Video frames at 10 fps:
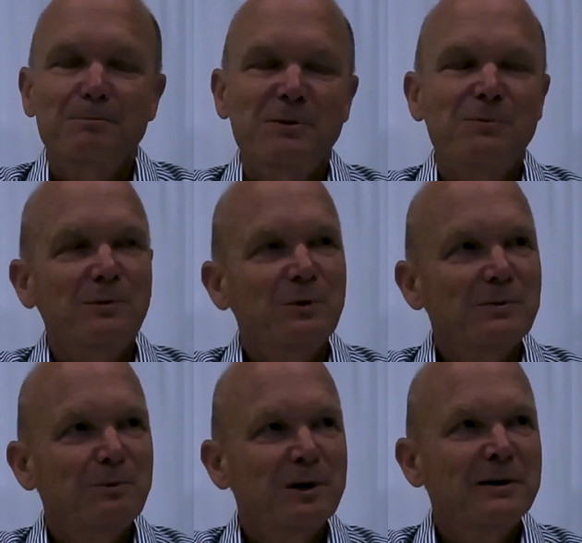
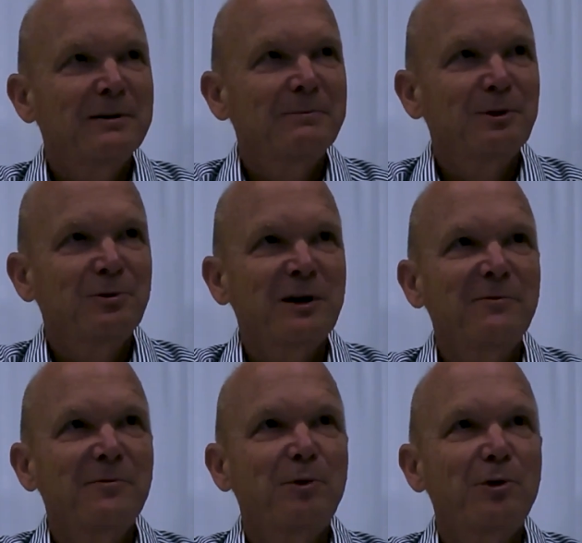but you
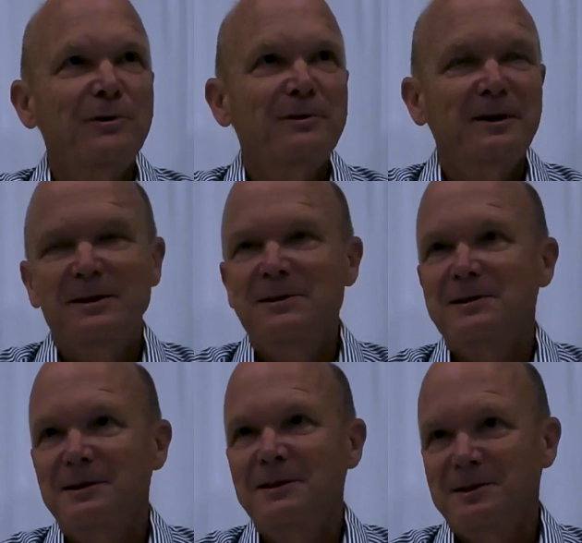have a point that
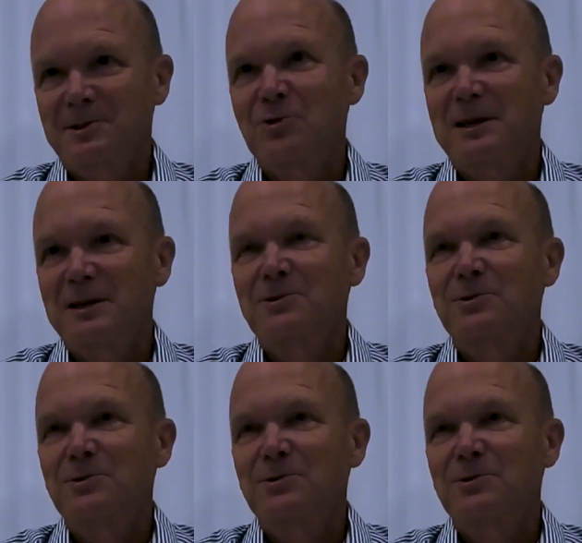it's tricky